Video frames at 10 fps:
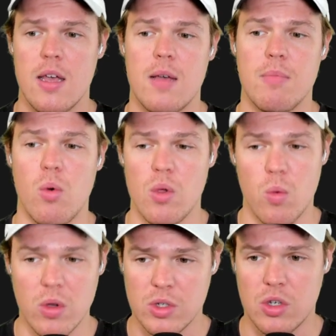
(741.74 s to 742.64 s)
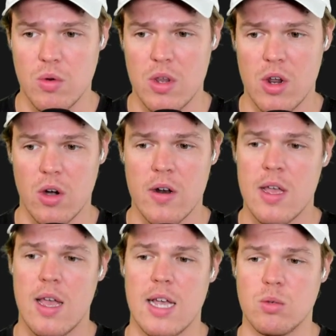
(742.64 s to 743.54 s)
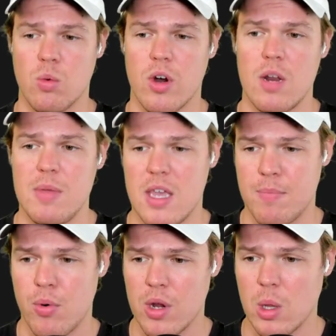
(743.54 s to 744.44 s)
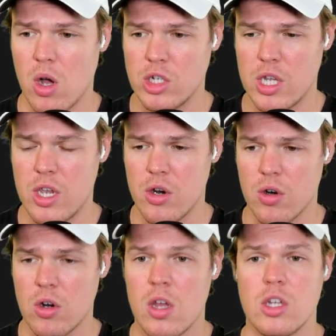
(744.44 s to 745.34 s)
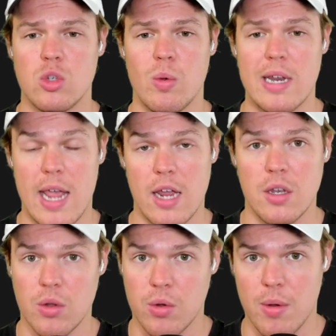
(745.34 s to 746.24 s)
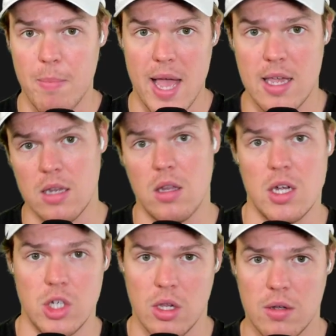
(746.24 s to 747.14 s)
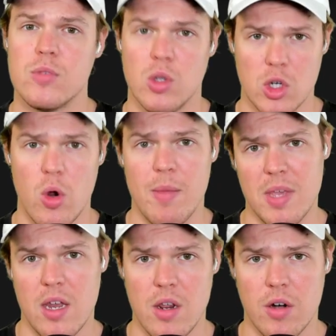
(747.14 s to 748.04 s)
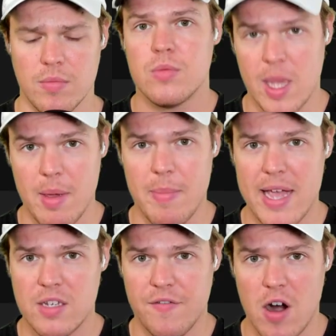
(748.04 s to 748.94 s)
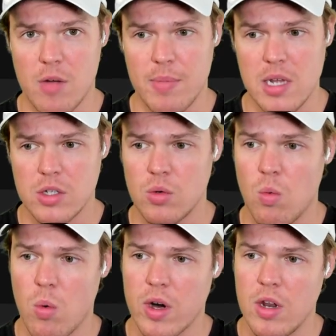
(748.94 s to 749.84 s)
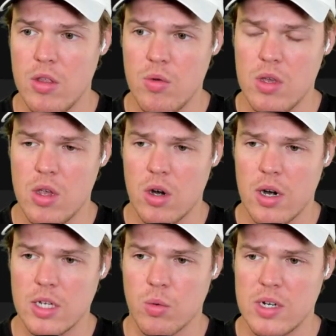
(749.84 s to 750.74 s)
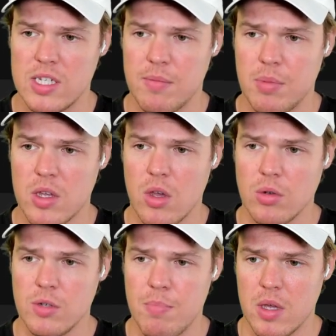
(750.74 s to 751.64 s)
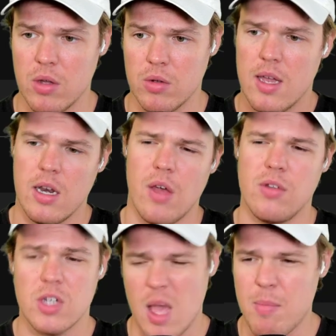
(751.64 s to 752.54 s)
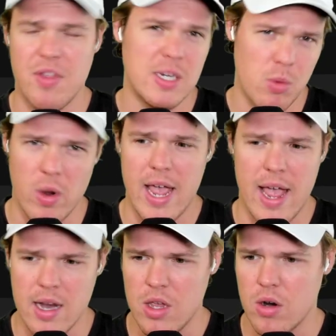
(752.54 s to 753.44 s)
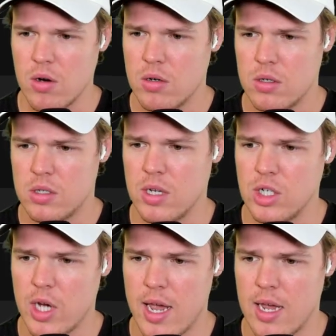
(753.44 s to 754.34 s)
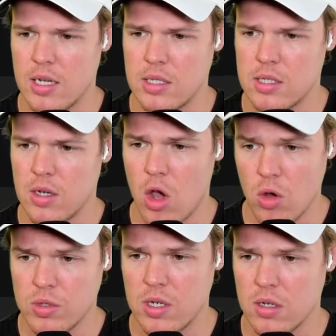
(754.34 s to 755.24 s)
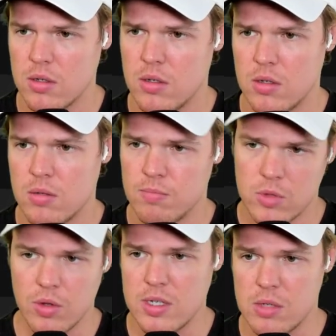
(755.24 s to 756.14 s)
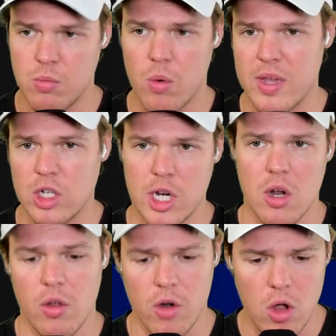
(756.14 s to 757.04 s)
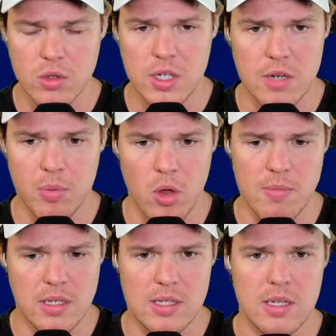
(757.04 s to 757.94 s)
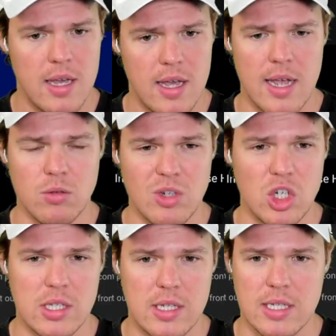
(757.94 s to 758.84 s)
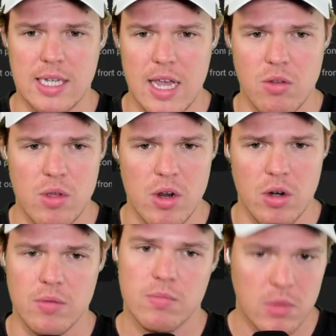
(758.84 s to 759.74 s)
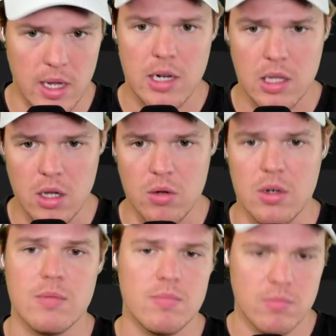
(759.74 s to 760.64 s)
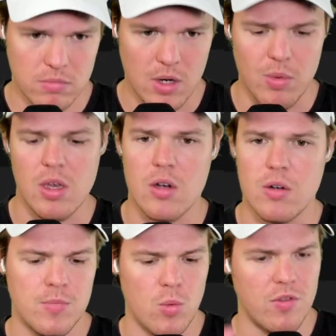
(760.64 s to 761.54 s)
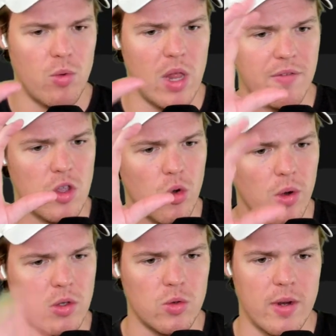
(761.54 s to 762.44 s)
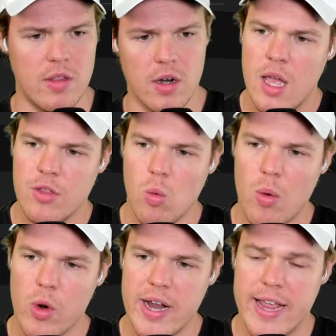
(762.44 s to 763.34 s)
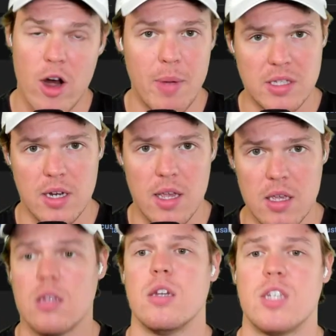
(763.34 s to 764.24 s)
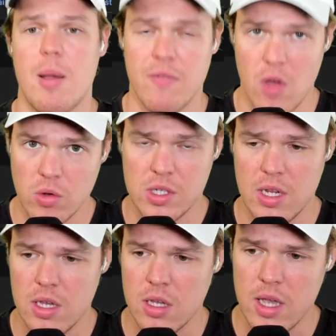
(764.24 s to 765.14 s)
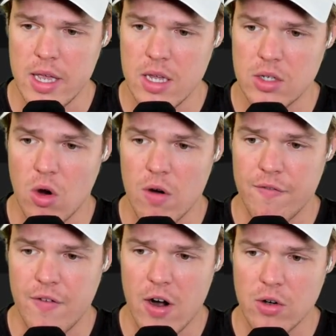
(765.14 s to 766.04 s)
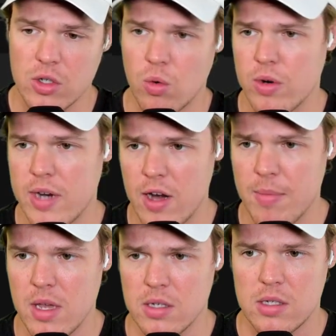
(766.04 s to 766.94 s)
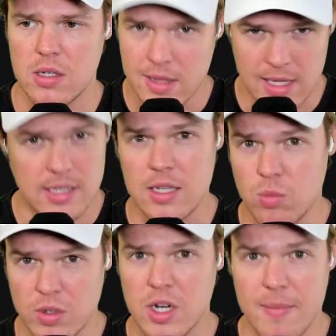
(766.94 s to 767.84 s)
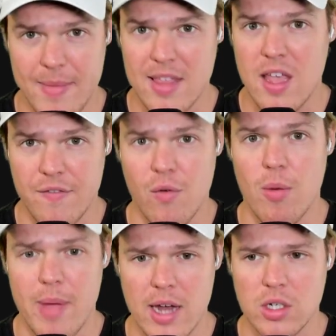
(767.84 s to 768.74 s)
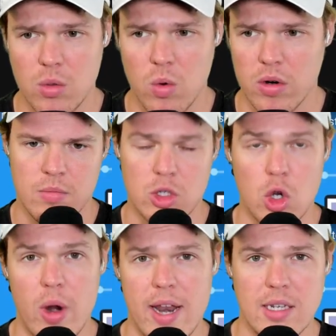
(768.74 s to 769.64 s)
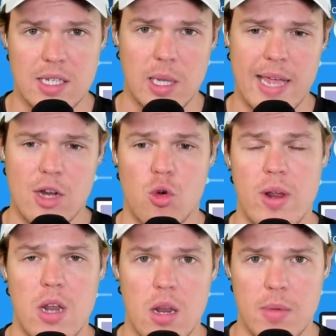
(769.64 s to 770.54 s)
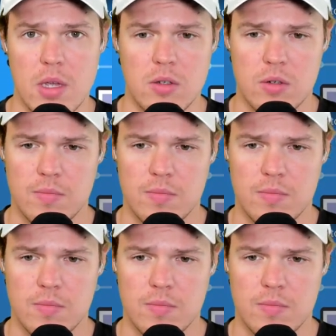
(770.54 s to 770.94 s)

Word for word: but we will soon here as we're going to be inputting logic here so we can handle backend logic. So let's go ahead and begin here. Coming back to Firebase, what we're going to do here is we're going to simply go to build. Now, there's a couple things we want to add here, such as hosting. So this is where we can check all our hosting deployments as we just did together here. Let it load. There we go with the relevant URLs right there. The one we're going to care about today on top of hosting is our Firestore database. This is what's going to make that form actually work. Let's go ahead and select create database.